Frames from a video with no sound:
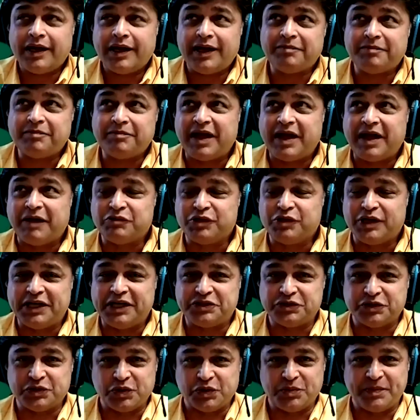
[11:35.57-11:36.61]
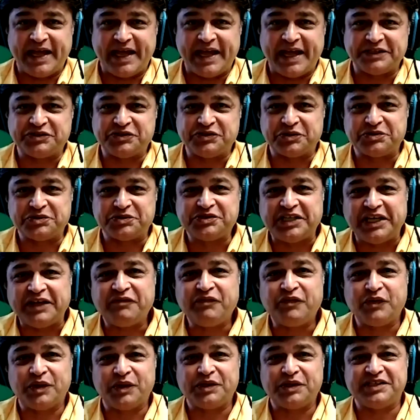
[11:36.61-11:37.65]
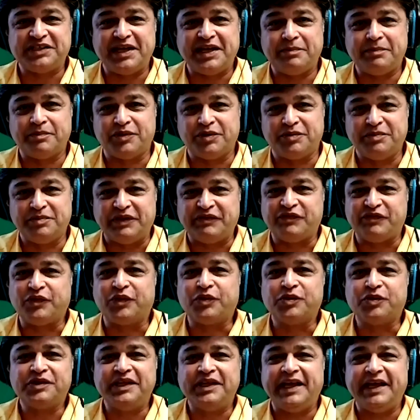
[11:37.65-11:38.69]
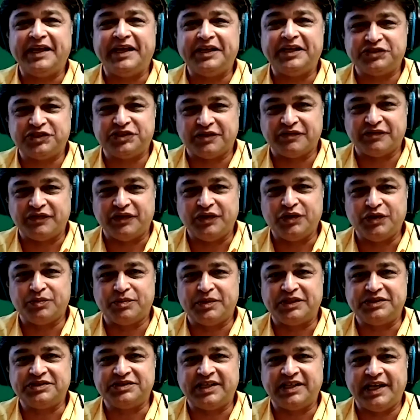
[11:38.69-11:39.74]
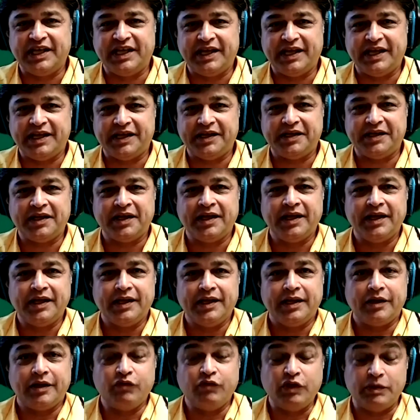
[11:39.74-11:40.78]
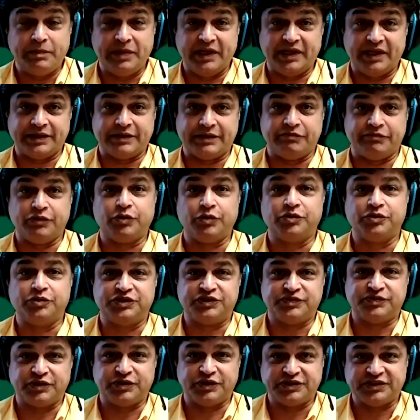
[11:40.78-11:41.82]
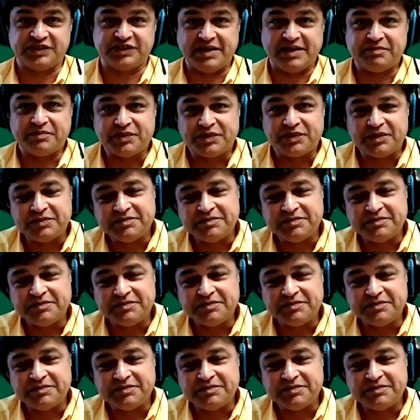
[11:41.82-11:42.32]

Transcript: I would like to go back. So say, for example, before the age of humans and we built the roads, for example,